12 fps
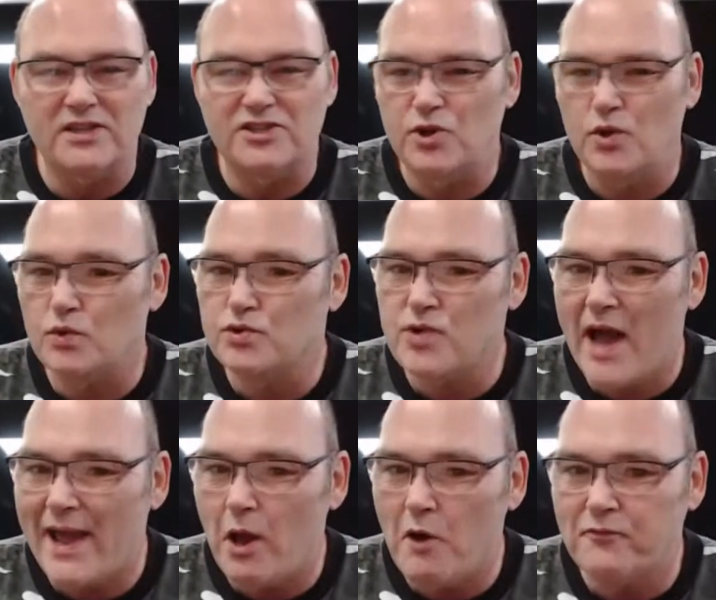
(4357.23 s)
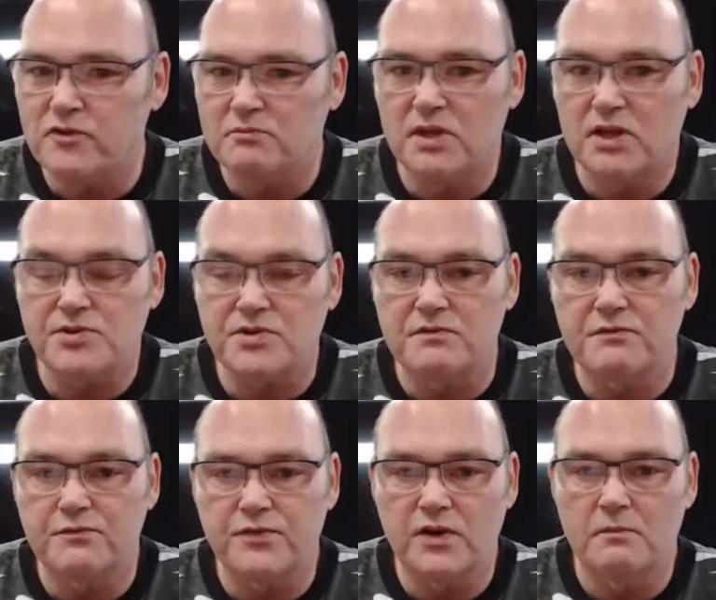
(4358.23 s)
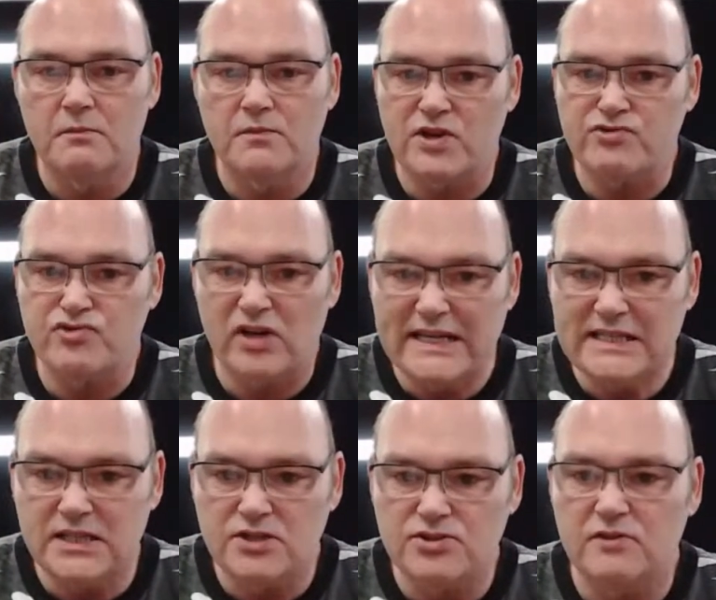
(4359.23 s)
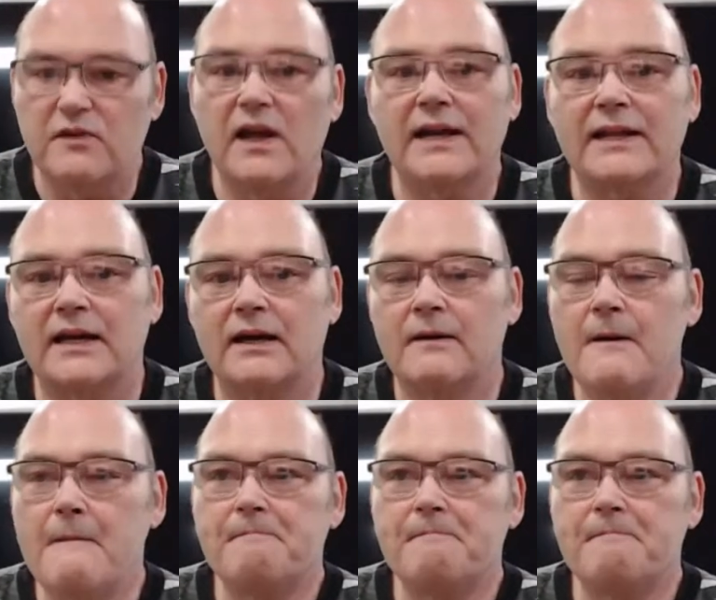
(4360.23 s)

It's too dry often because of central heating and stuff like that.